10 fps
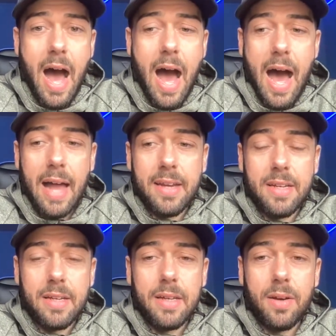
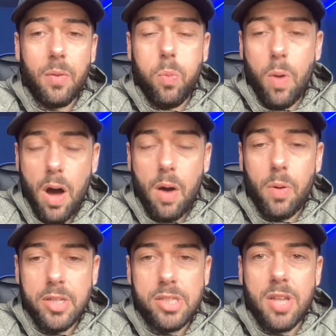And what I
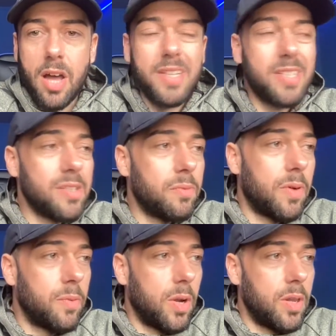want to start, this isn't
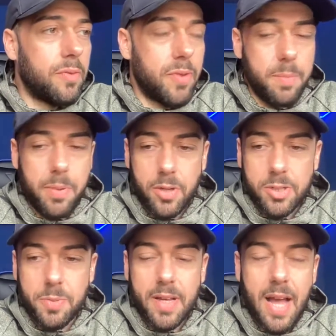one of the 3
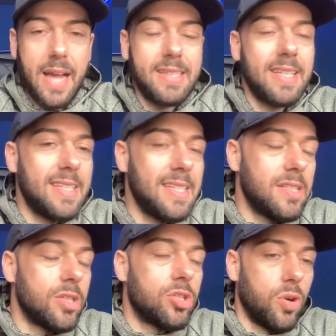points, but guys, this is
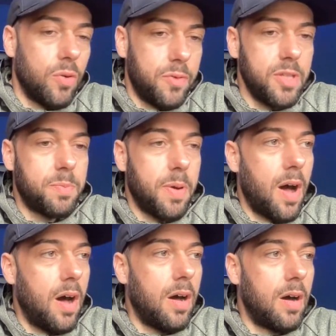the toughest
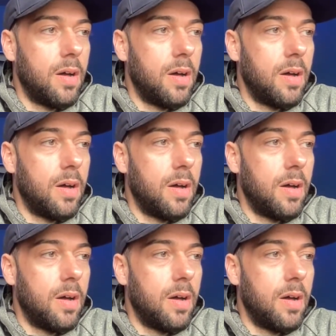part